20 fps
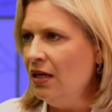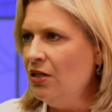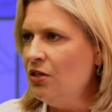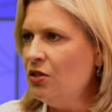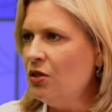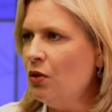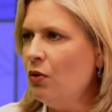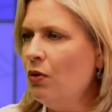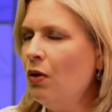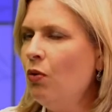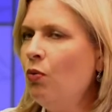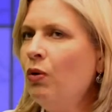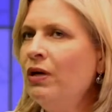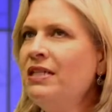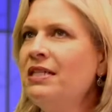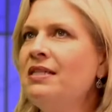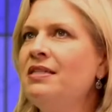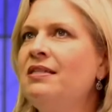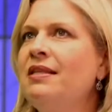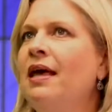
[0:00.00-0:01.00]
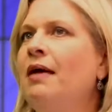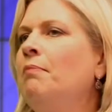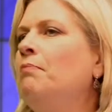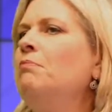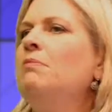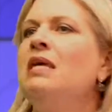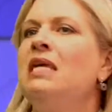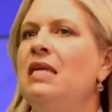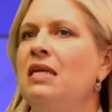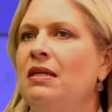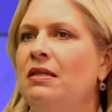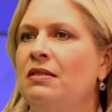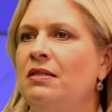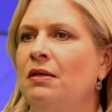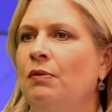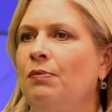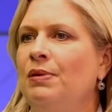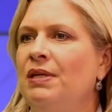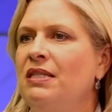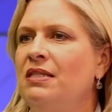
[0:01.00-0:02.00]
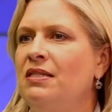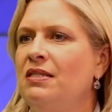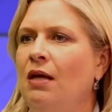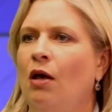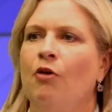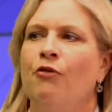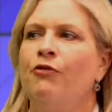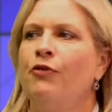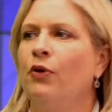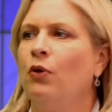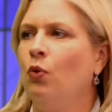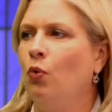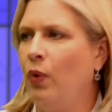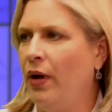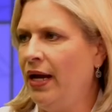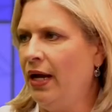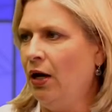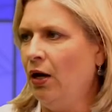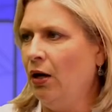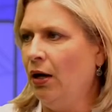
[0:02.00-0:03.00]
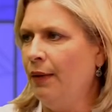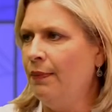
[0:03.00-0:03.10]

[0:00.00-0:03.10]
So what does that mean to be self-aware?